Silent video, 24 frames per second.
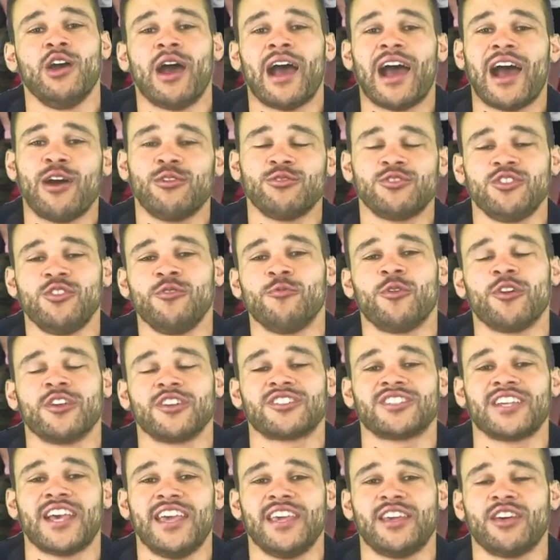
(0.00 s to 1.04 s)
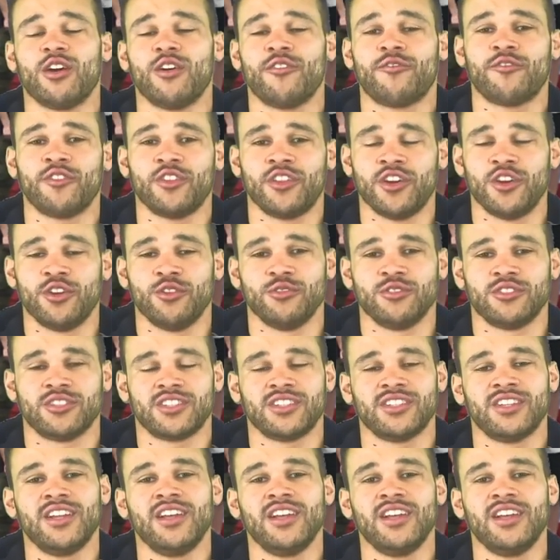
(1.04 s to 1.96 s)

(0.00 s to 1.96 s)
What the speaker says: How do you want to take off for those?